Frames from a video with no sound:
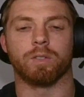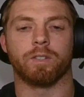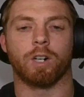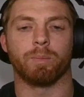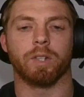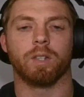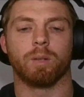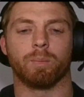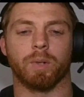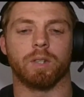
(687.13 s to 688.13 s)
farming,
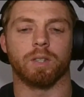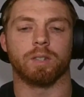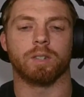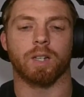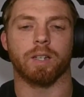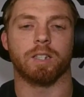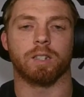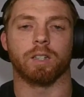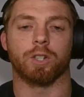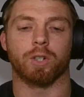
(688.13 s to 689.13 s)
but this guy hits
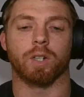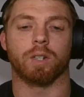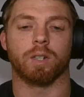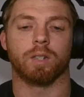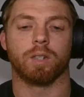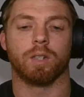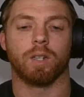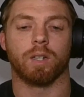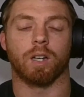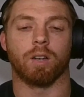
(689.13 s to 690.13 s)
like a truck.
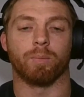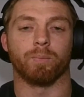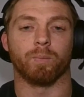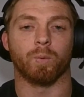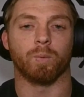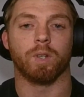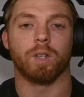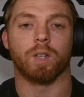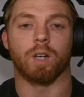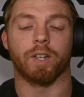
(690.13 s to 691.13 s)
Um,
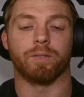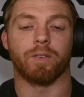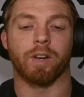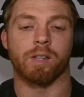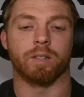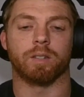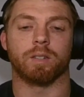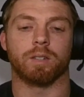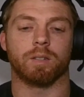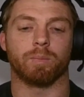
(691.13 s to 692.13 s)
I've had
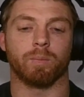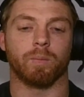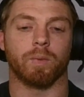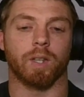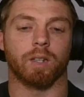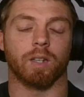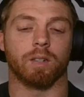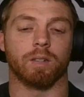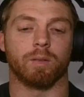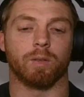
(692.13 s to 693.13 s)
friends that
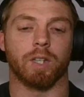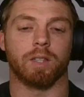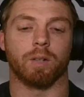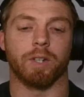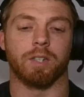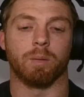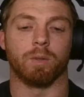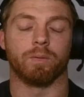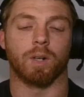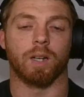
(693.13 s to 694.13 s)
can hit the red
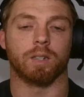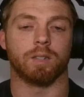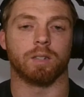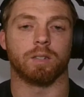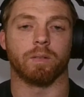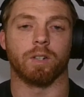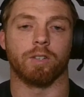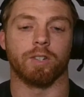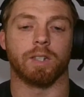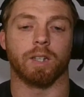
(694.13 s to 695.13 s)
demon for like
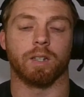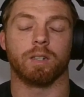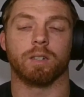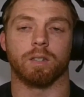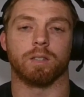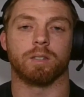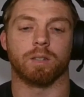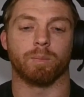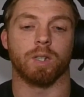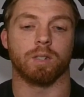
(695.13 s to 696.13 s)
600-700k. It's
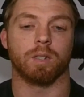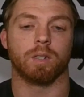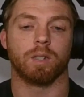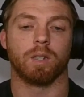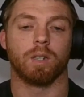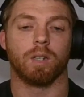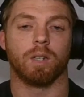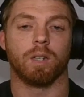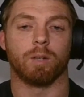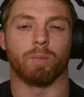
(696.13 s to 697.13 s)
amazing.
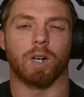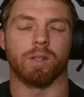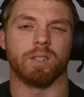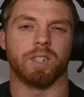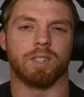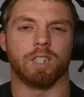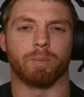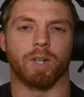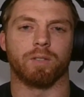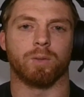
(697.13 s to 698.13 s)
My one's hitting
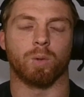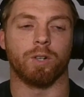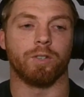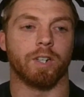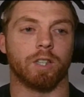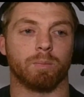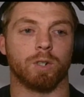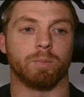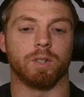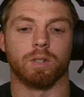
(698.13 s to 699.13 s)
about 400 at the
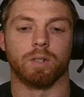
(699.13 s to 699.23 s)
moment.